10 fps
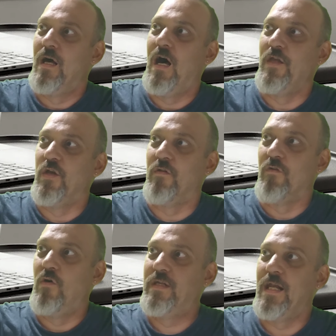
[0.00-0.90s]
Uh, you can
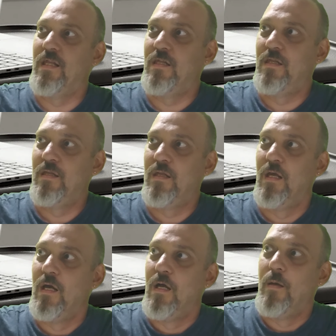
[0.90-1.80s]
rotate
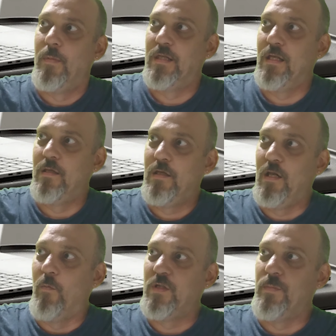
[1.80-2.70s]
but then you
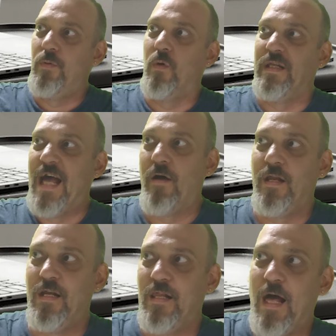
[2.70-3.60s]
know, once you pull it
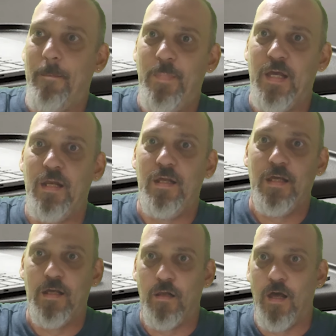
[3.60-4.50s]
down into that pin,
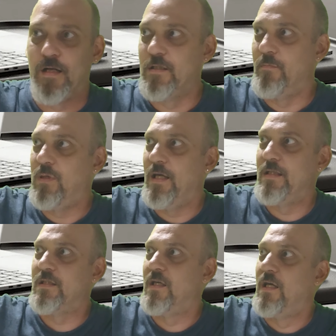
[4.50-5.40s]
it locks in
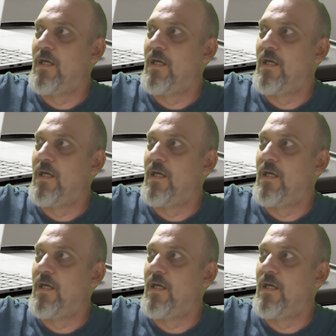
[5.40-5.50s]
place.